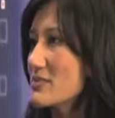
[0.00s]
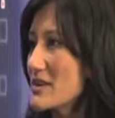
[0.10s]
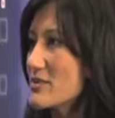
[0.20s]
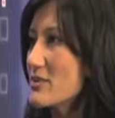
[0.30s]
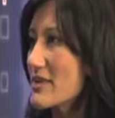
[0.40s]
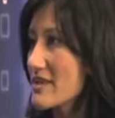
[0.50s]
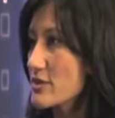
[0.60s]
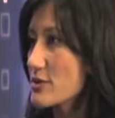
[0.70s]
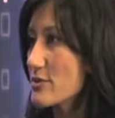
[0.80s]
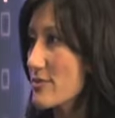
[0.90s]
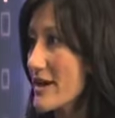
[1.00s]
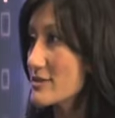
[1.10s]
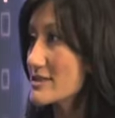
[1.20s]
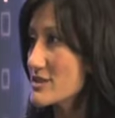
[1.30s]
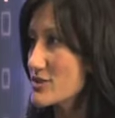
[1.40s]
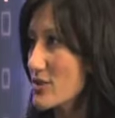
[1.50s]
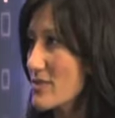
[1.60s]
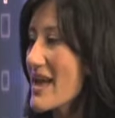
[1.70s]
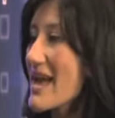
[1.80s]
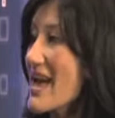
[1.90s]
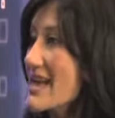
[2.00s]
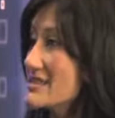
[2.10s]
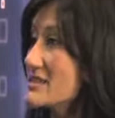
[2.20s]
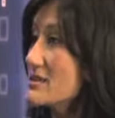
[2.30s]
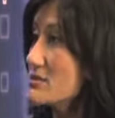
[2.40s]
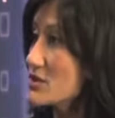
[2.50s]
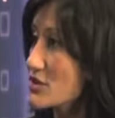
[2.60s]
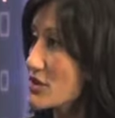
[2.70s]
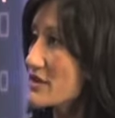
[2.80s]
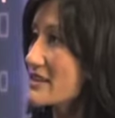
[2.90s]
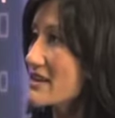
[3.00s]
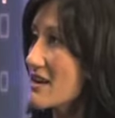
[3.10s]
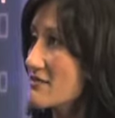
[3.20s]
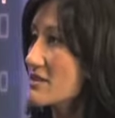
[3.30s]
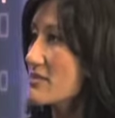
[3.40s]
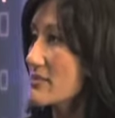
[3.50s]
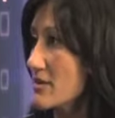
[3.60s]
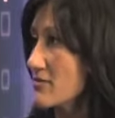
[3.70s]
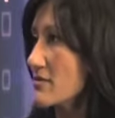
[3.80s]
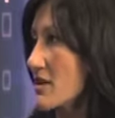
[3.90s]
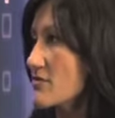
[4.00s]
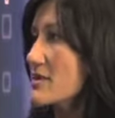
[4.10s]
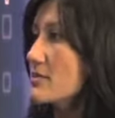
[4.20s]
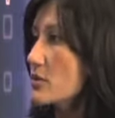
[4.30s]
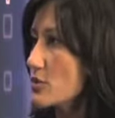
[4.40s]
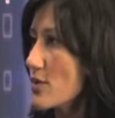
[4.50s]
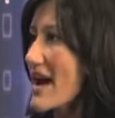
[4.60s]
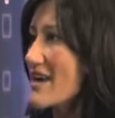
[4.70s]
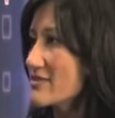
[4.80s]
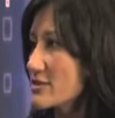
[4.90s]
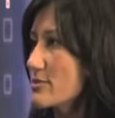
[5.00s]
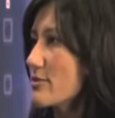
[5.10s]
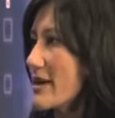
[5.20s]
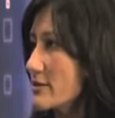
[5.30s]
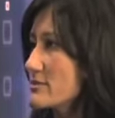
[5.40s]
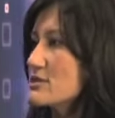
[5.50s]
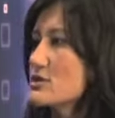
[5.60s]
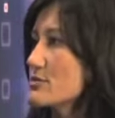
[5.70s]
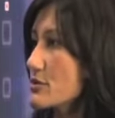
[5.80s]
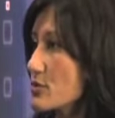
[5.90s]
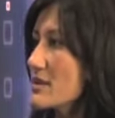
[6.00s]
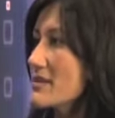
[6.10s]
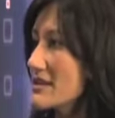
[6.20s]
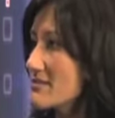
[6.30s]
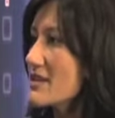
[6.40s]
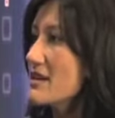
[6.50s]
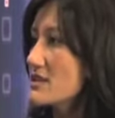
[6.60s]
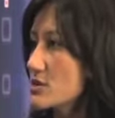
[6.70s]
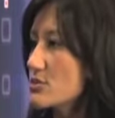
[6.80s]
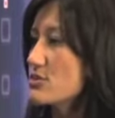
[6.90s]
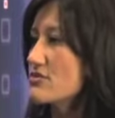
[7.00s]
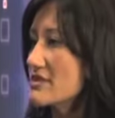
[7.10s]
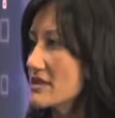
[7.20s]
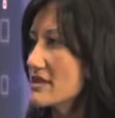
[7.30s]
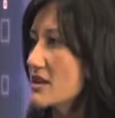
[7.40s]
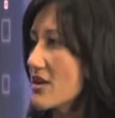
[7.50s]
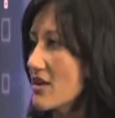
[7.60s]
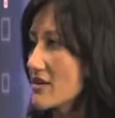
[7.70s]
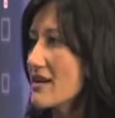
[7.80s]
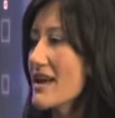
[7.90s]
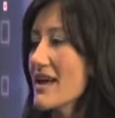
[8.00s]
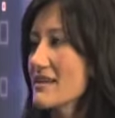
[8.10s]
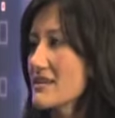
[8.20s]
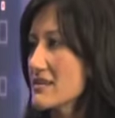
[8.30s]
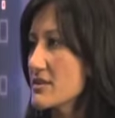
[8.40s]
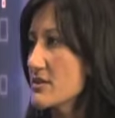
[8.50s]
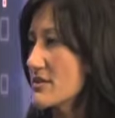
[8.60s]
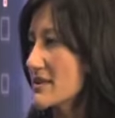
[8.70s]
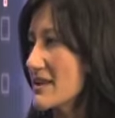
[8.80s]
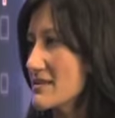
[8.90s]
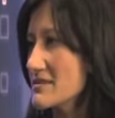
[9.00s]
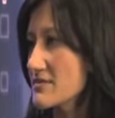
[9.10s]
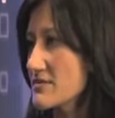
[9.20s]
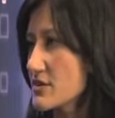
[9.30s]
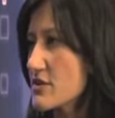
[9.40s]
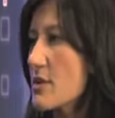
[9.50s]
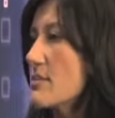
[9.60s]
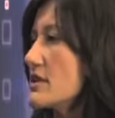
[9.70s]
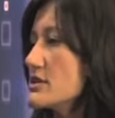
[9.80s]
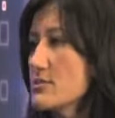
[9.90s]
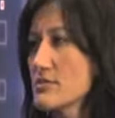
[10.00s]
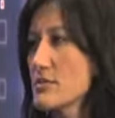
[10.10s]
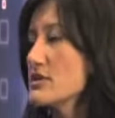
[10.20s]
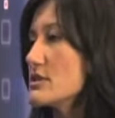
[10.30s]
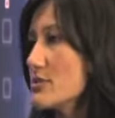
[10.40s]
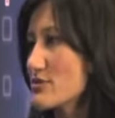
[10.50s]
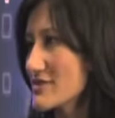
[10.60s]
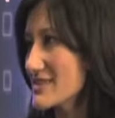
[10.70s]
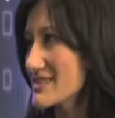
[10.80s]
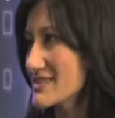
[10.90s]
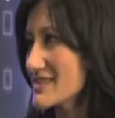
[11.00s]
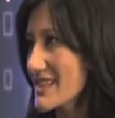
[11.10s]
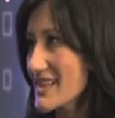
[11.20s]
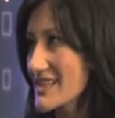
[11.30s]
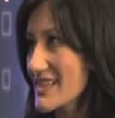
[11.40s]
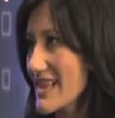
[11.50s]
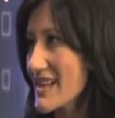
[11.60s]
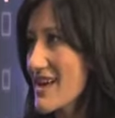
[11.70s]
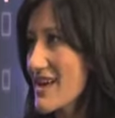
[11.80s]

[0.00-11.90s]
people with irritable bowel syndrome, and the majority of, the, of, of people who have irritable bowel syndrome are women. So we really are, and you know, and, and for a multiple multiple reasons, I think that